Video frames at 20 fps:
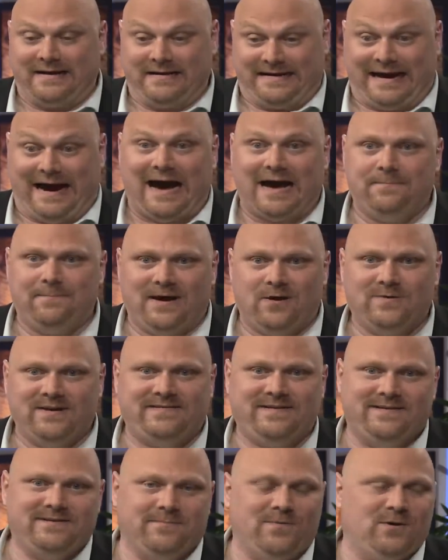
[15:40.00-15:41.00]
God meant when
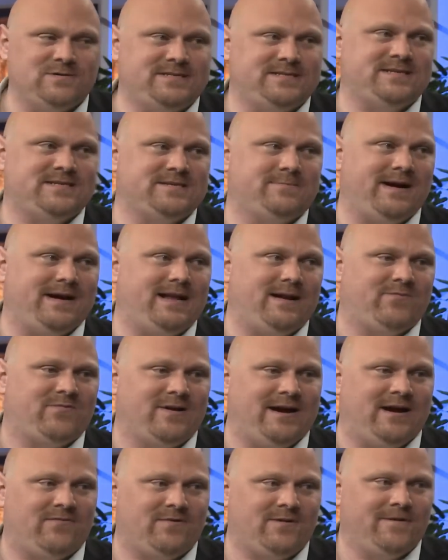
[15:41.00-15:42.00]
he said to Moses, this is my name
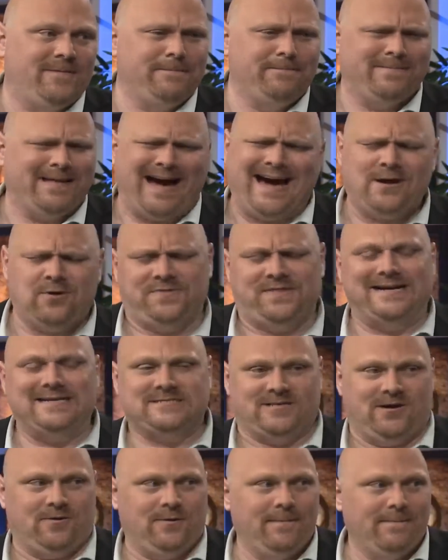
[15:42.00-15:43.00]
forever? I don't think
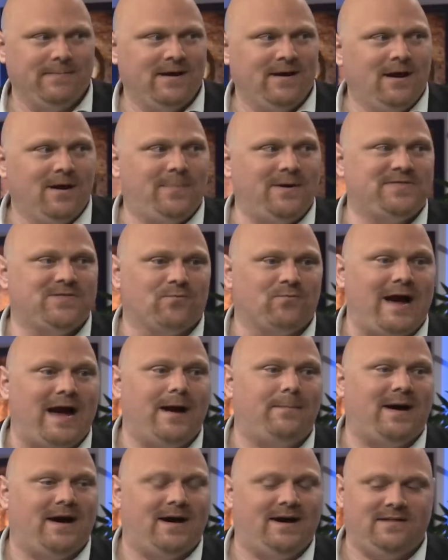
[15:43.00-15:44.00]
so. But the
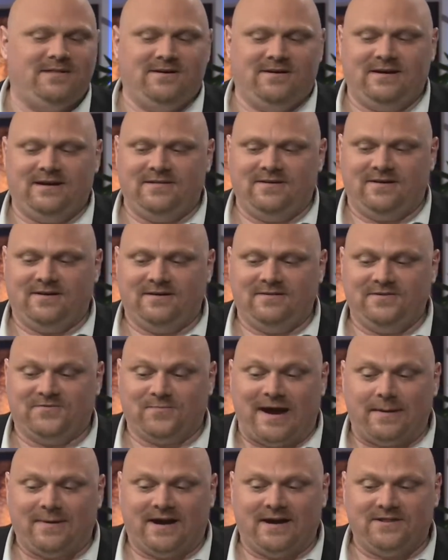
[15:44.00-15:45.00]
rabbi
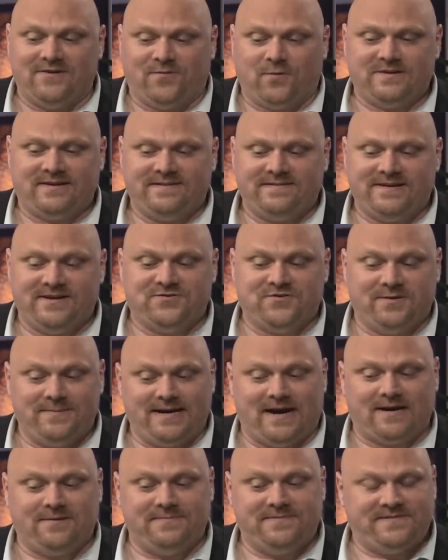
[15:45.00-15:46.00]
this rabbi in the 14th century,
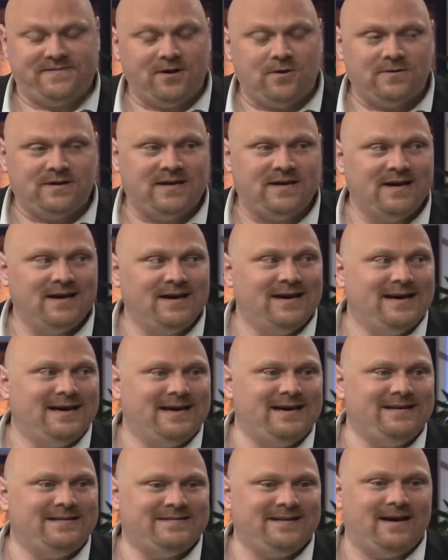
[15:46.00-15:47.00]
Menachem Tzioni,
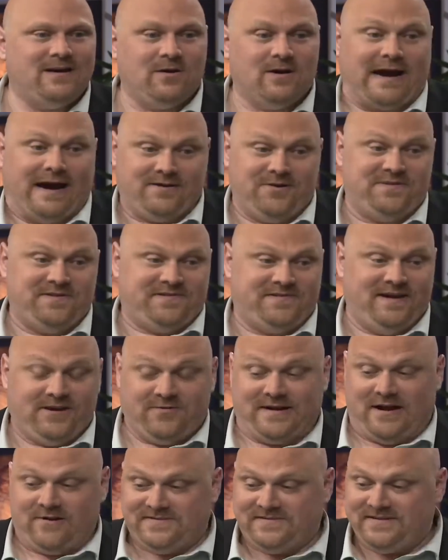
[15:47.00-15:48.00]
he's saying, look, I know the
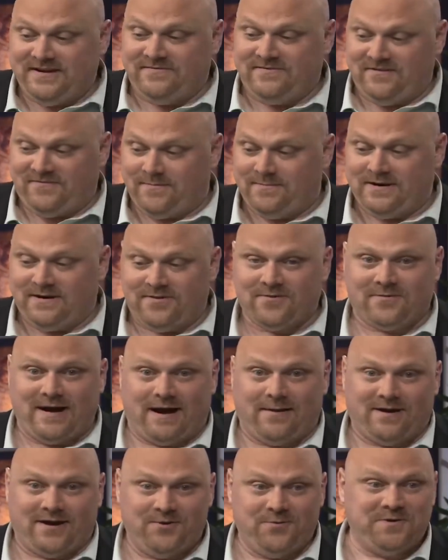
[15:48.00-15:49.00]
secret. I received it from another
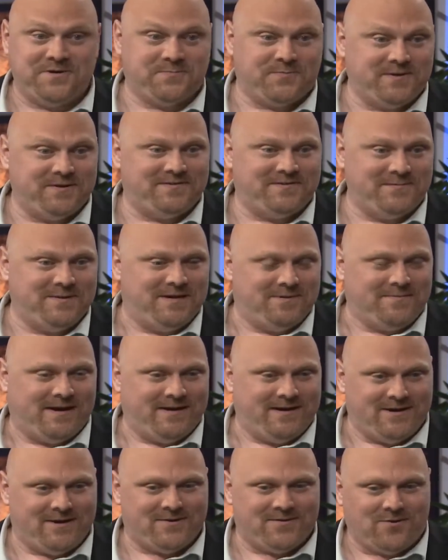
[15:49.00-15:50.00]
rabbi who whispered it to me in
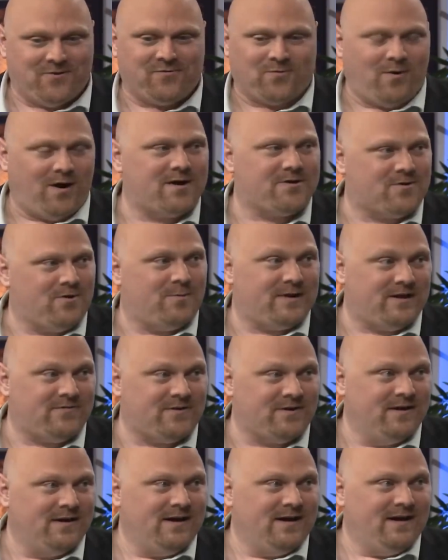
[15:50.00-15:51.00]
my ear or over water or
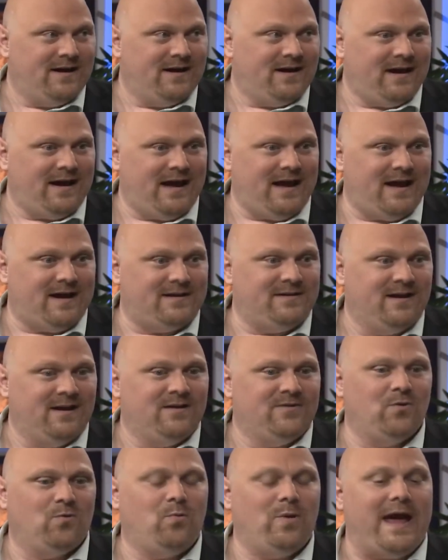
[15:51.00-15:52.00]
whatever. And
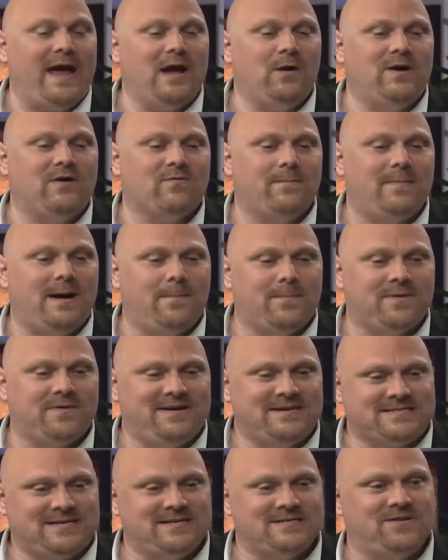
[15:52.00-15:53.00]
the way we remember
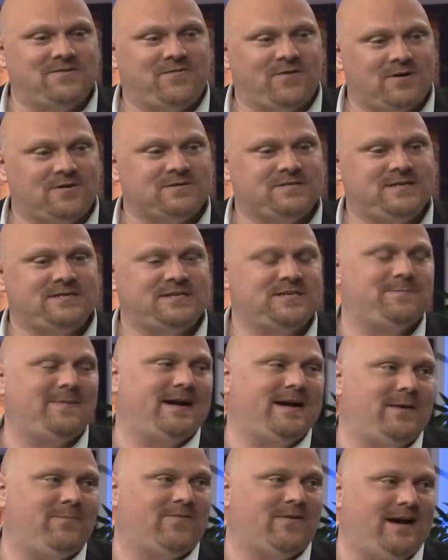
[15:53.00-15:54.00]
this is the verse, this is
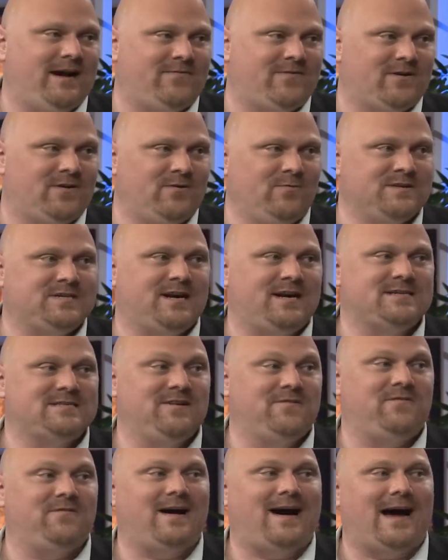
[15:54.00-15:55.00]
my name forever, which has
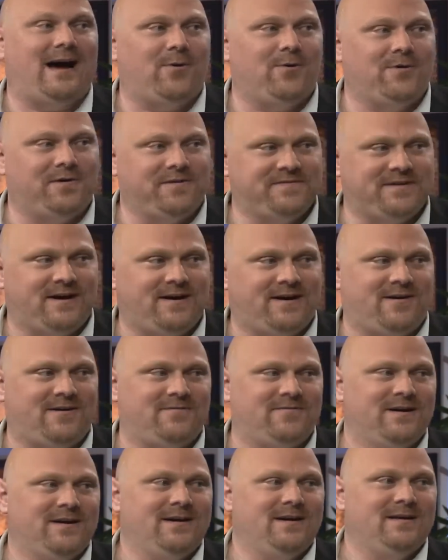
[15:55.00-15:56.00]
the vowels
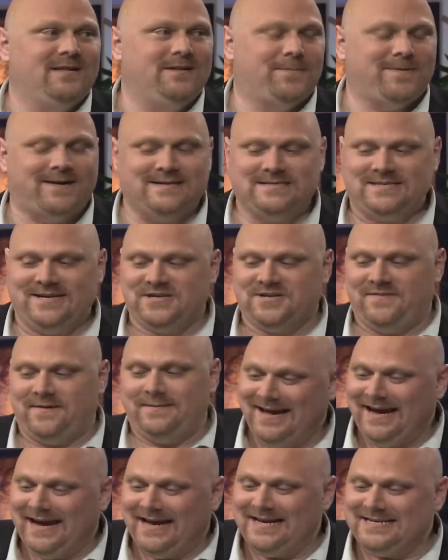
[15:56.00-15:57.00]
of the pronunciation
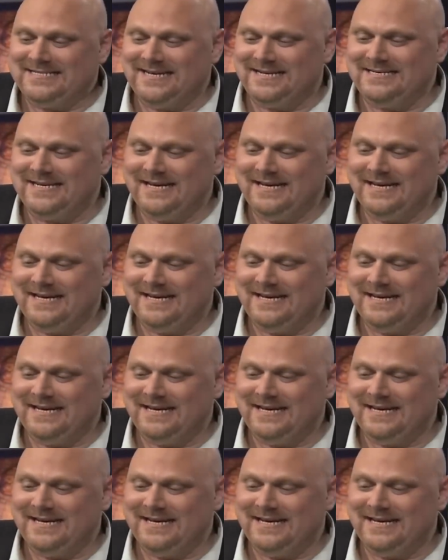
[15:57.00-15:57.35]
of the name. And he says